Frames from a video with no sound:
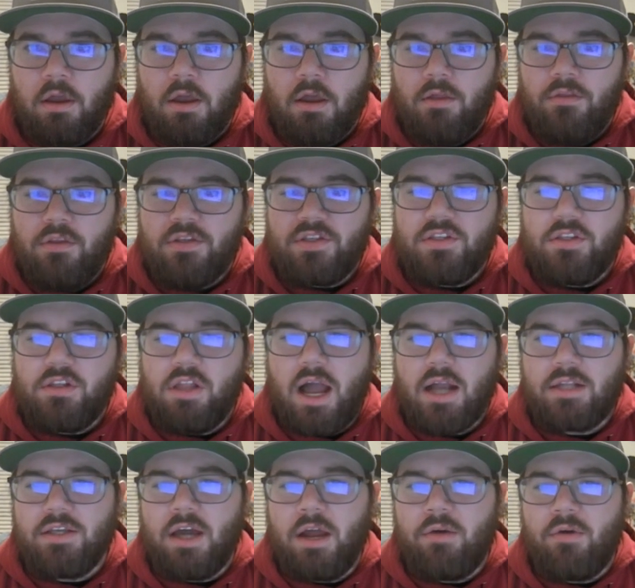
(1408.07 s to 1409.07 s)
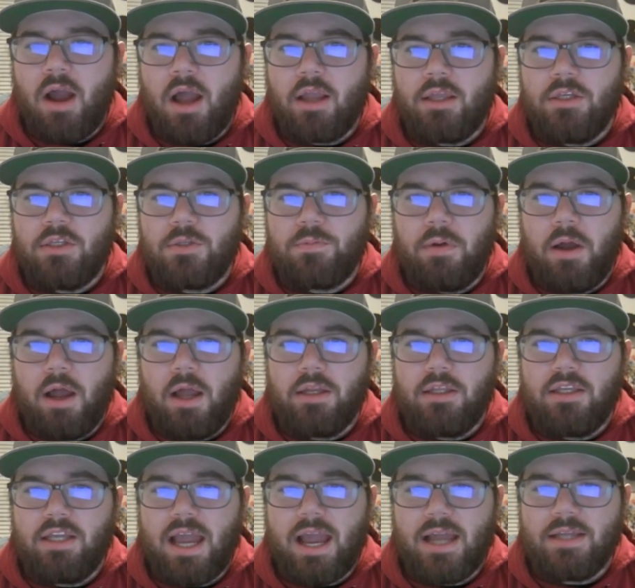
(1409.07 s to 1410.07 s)
This is the Locked On Rockies
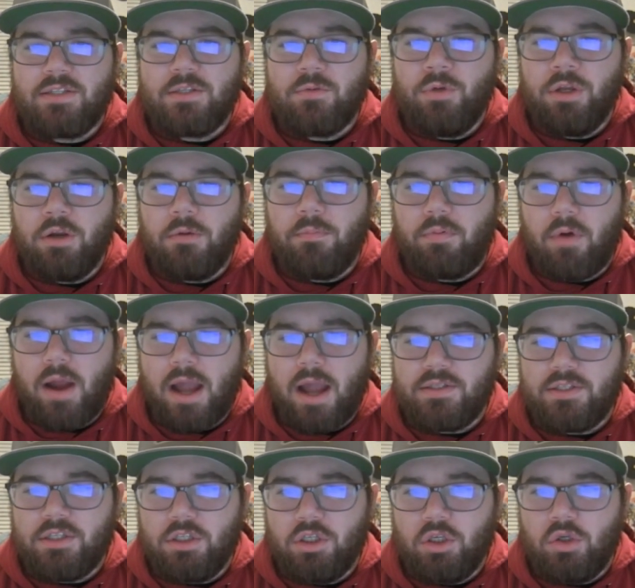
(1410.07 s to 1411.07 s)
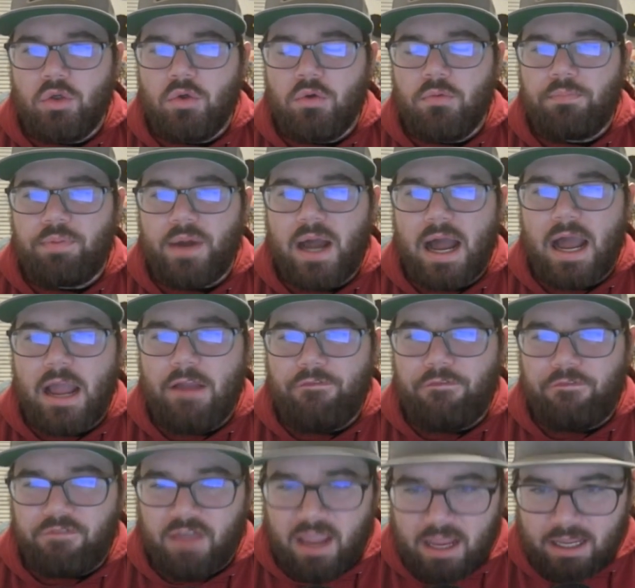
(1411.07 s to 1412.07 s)
podcast, and we are brought to you by
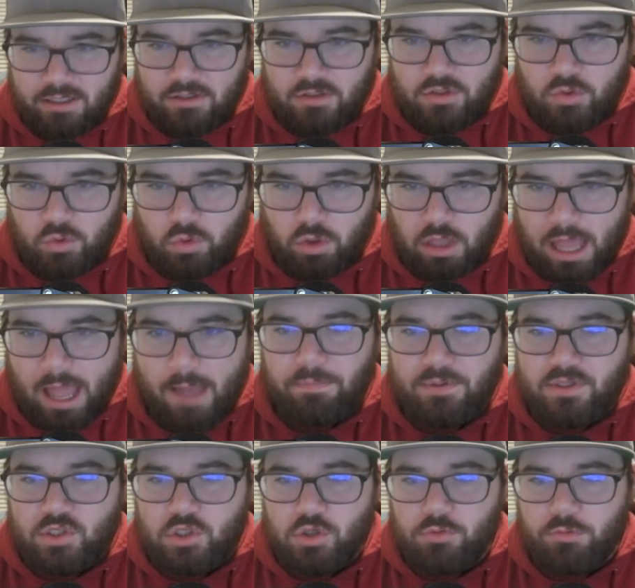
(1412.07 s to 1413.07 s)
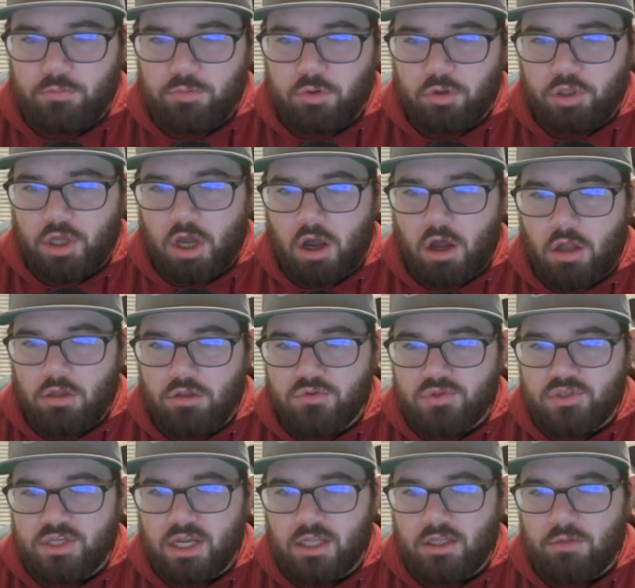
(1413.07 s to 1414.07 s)
FanDuel. Happy Super Bowl to all who
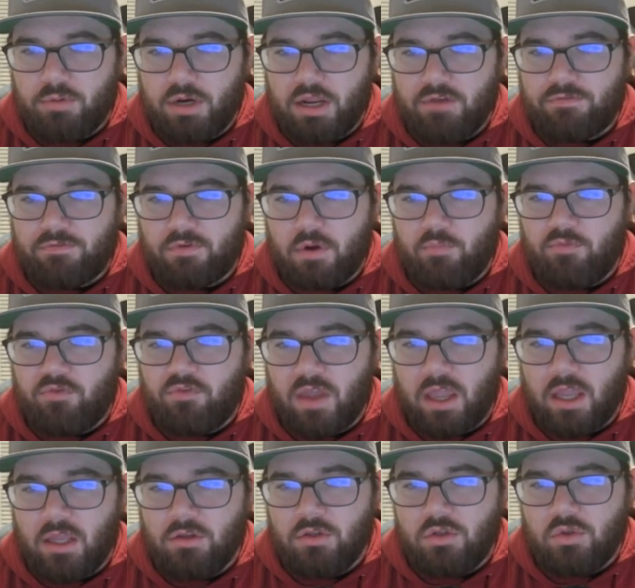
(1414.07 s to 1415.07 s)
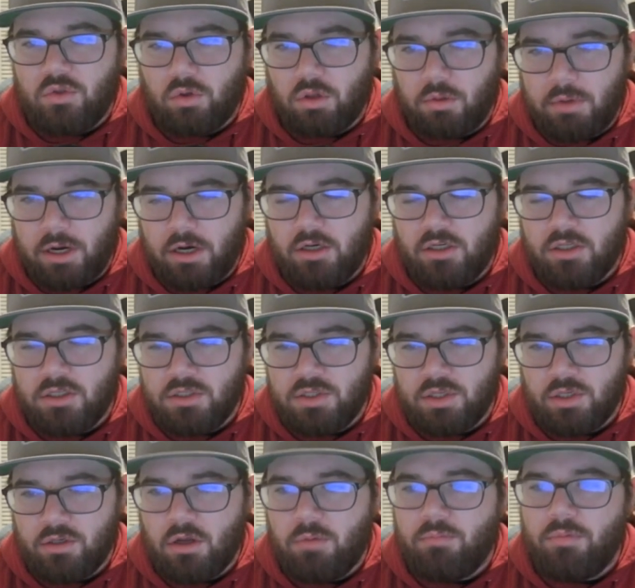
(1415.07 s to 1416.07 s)
celebrate from FanDuel, America's
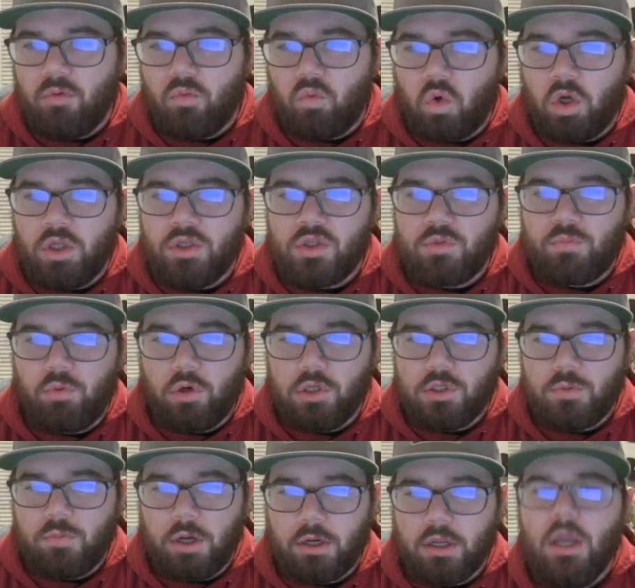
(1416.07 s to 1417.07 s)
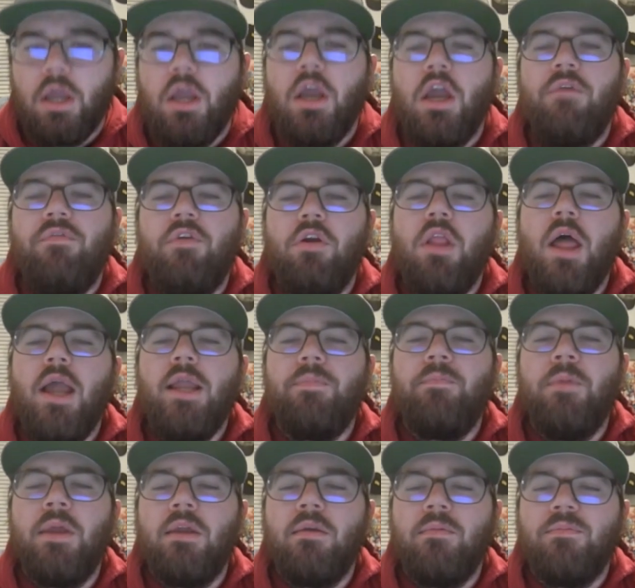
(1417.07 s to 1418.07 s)
number one sportsbook. If you're like
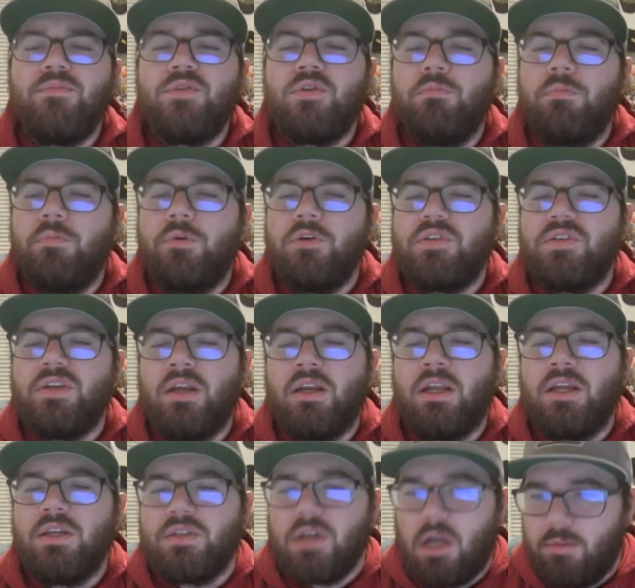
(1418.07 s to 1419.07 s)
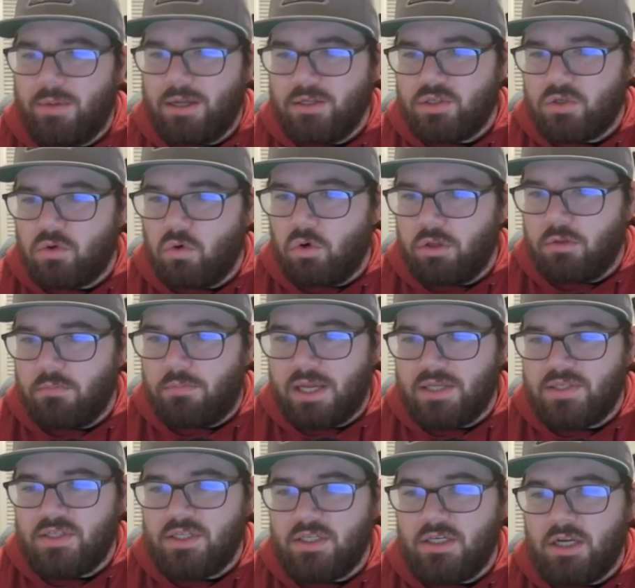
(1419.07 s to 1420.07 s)
me, Super Bowl Sunday is all about scoring the
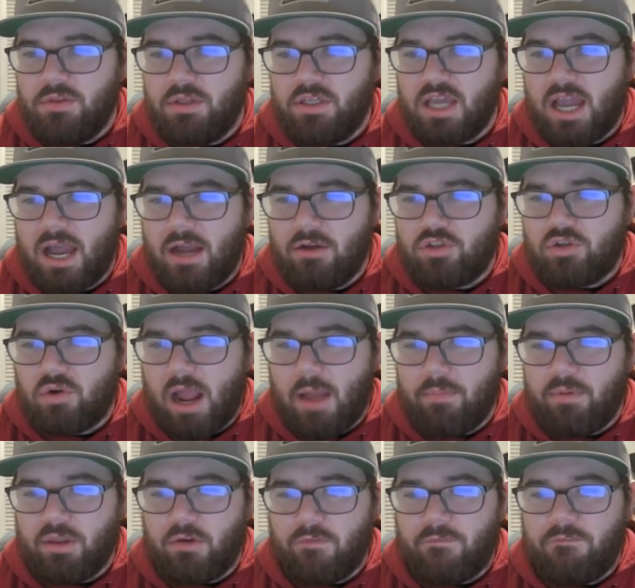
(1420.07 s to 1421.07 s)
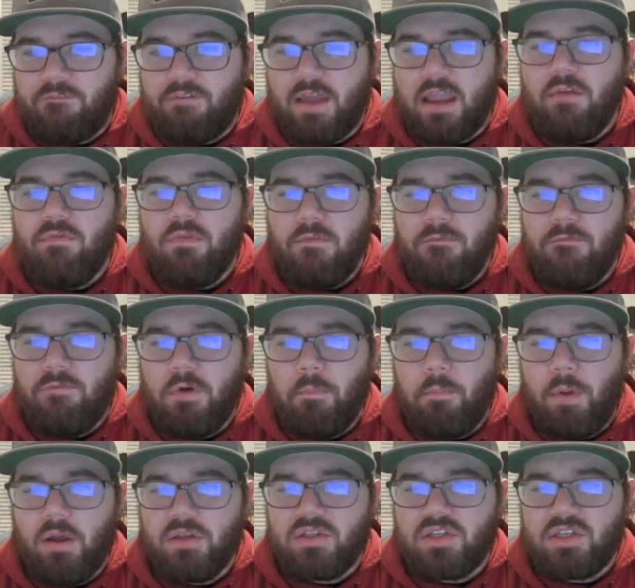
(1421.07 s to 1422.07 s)
best seat on the couch, grabbing your favorite
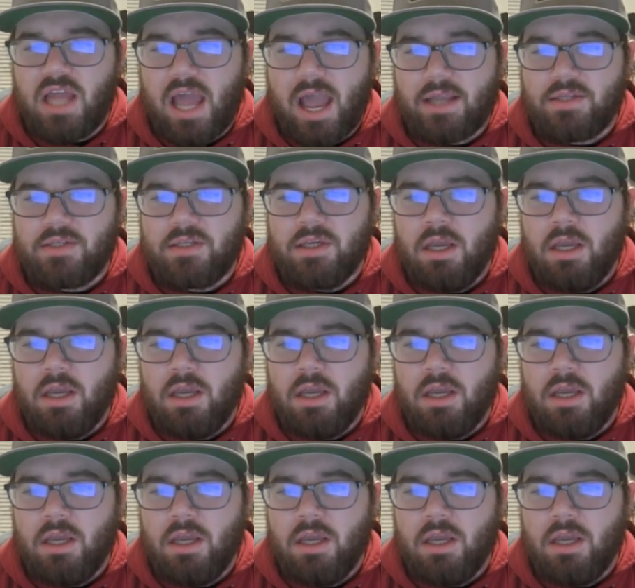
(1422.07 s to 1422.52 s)
football snacks,